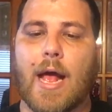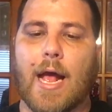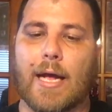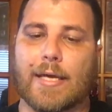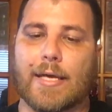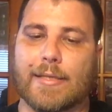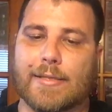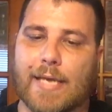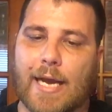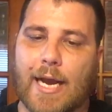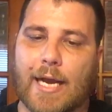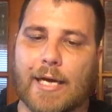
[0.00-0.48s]

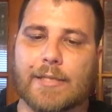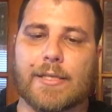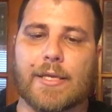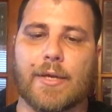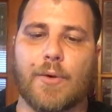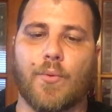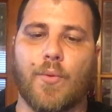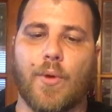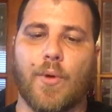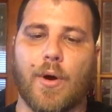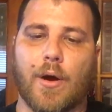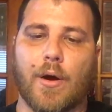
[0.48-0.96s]
That's
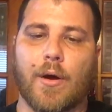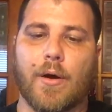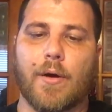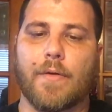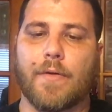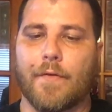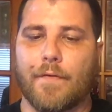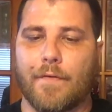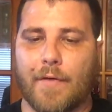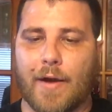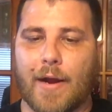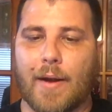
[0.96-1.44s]
actually
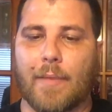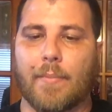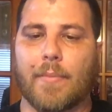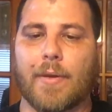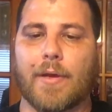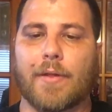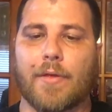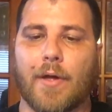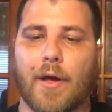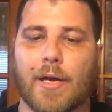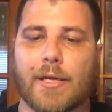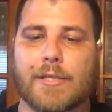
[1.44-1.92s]
where the
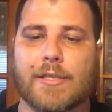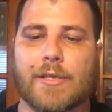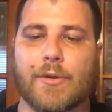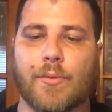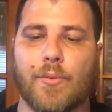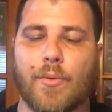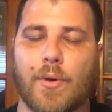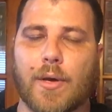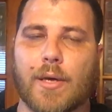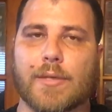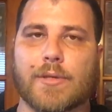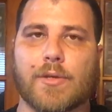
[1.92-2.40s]
family thought she
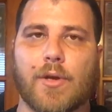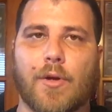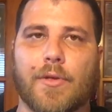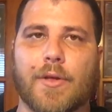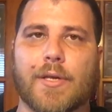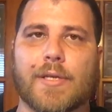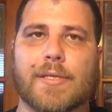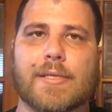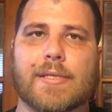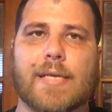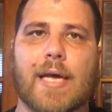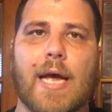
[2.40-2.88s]
was all
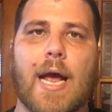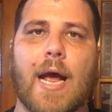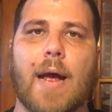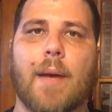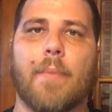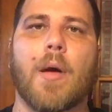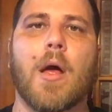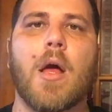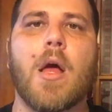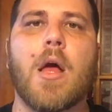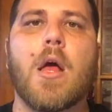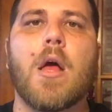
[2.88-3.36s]
this
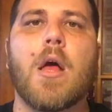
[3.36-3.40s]
time.